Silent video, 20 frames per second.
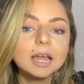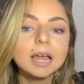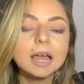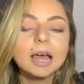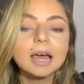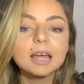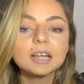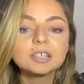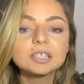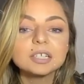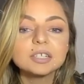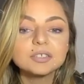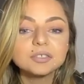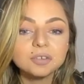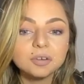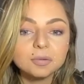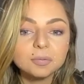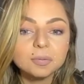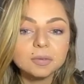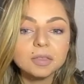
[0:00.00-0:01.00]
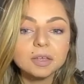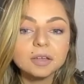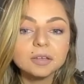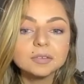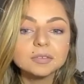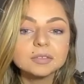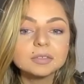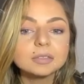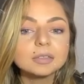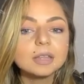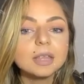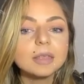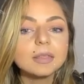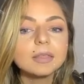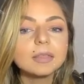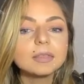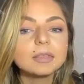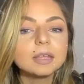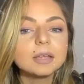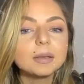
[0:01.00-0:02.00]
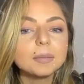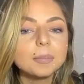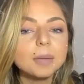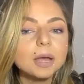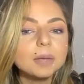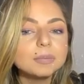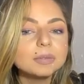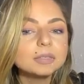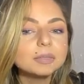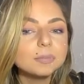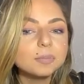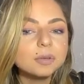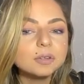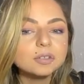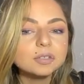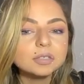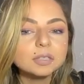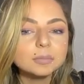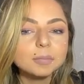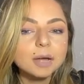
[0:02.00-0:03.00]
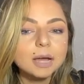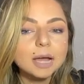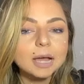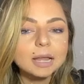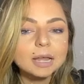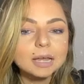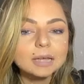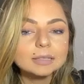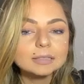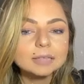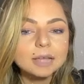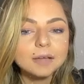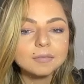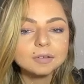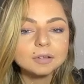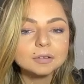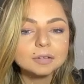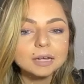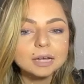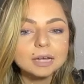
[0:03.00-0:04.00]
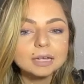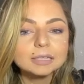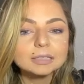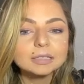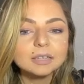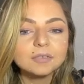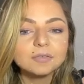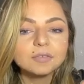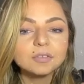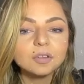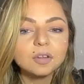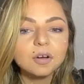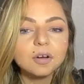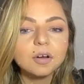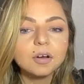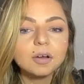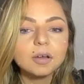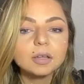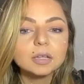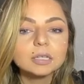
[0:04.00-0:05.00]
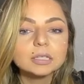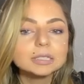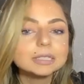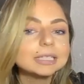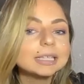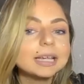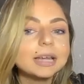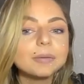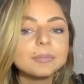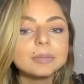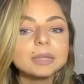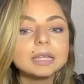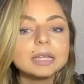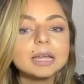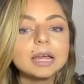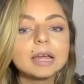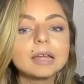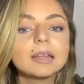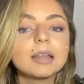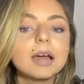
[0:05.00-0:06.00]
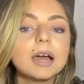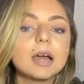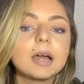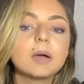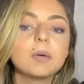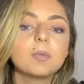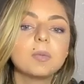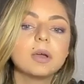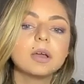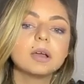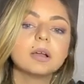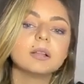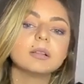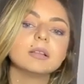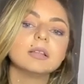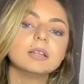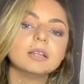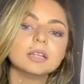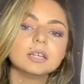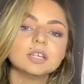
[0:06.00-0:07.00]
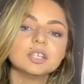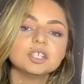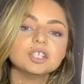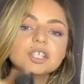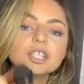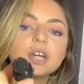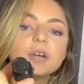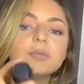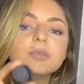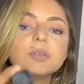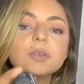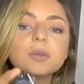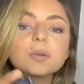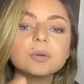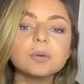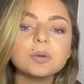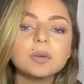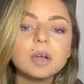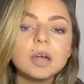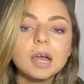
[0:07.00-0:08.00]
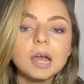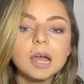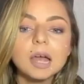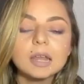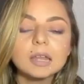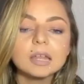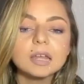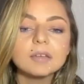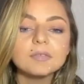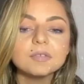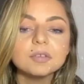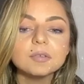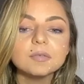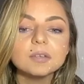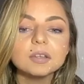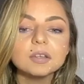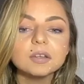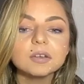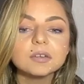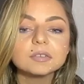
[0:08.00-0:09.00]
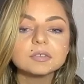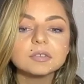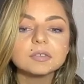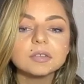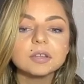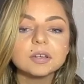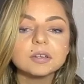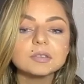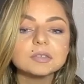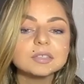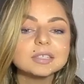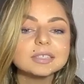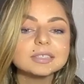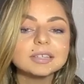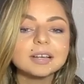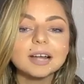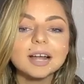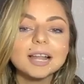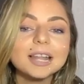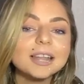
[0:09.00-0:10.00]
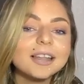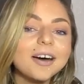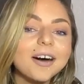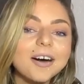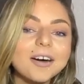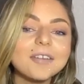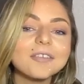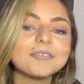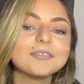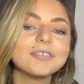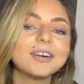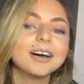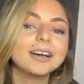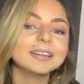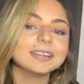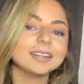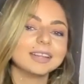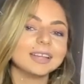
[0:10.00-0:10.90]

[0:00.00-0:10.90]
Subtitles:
I actually shot with those. There might be some pictures in my highlights. Have a look, guys. If not, DM me and I will show you and get a few videos on those. These are a lot of fun.